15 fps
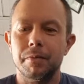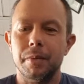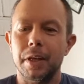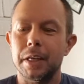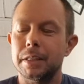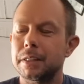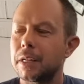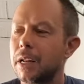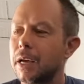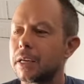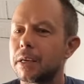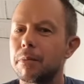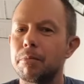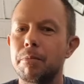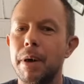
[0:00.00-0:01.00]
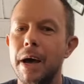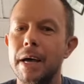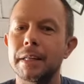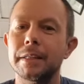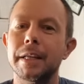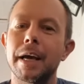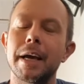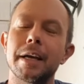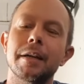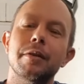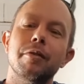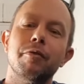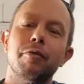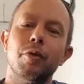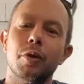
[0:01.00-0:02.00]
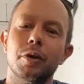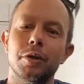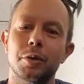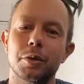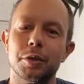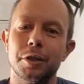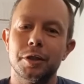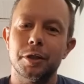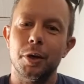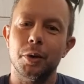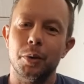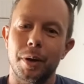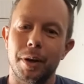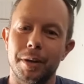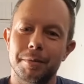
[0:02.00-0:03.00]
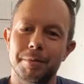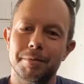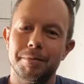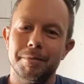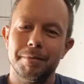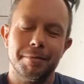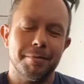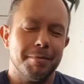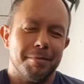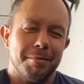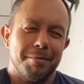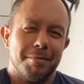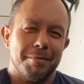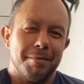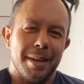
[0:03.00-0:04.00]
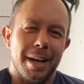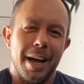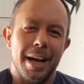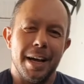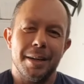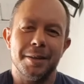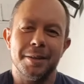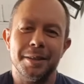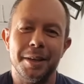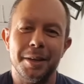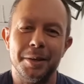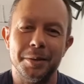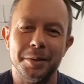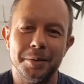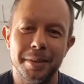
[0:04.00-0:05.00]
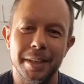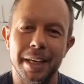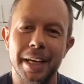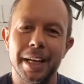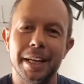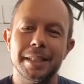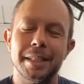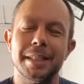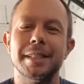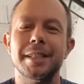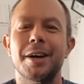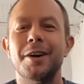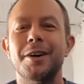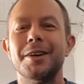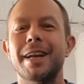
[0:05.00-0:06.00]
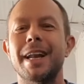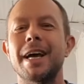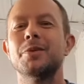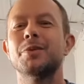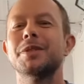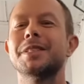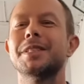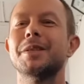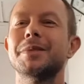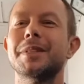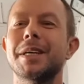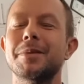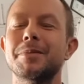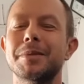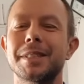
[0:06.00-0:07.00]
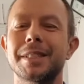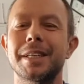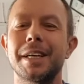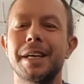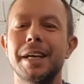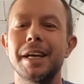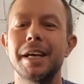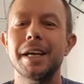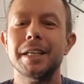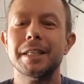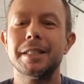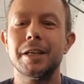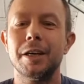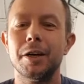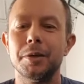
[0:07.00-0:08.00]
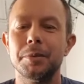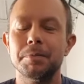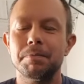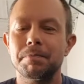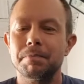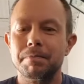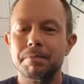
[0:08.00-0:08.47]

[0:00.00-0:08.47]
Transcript: it's like a band-aid for your soul. I don't know. English is a hard language sometimes. So,